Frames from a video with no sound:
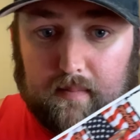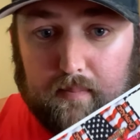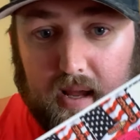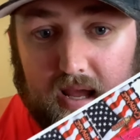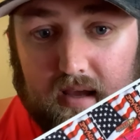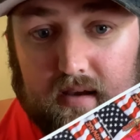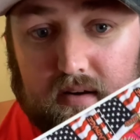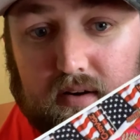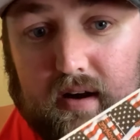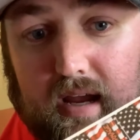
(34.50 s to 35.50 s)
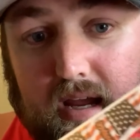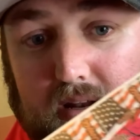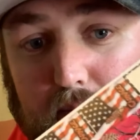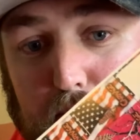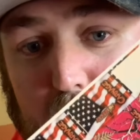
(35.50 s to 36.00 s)
pink and green
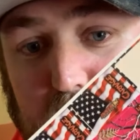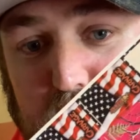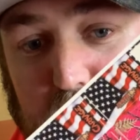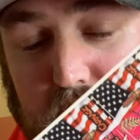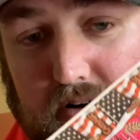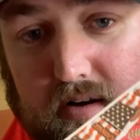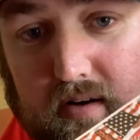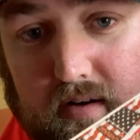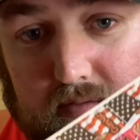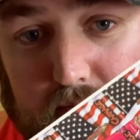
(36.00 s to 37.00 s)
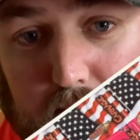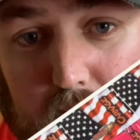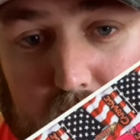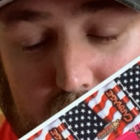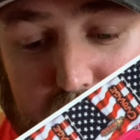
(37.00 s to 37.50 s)
and Punisher and
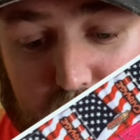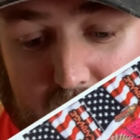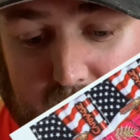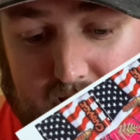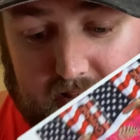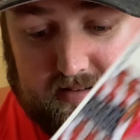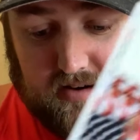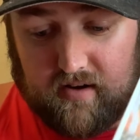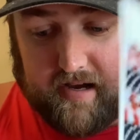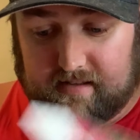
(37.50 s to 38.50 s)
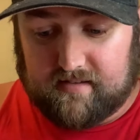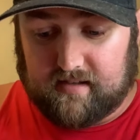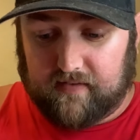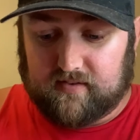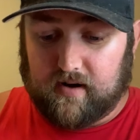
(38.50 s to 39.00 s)
American flags and all kinds of
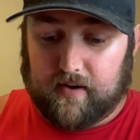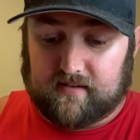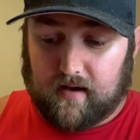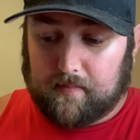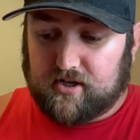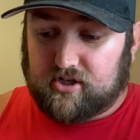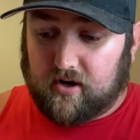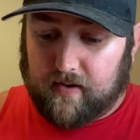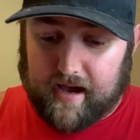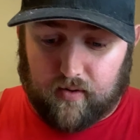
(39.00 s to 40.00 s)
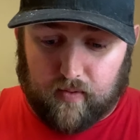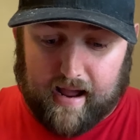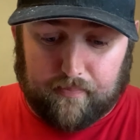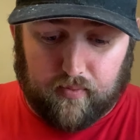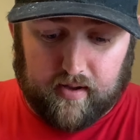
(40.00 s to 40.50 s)
stuff. So anyways, I'm going to show you how to
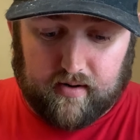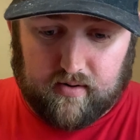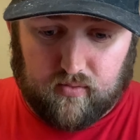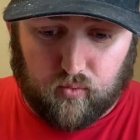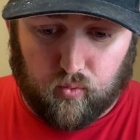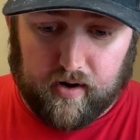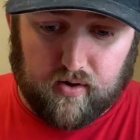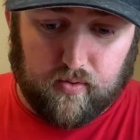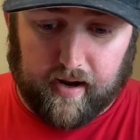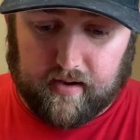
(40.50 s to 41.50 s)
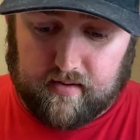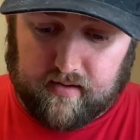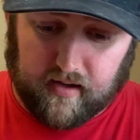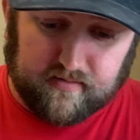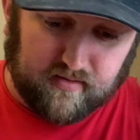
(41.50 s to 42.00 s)
wrap one real quick.
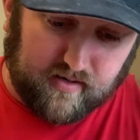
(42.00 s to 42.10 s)
Okay, so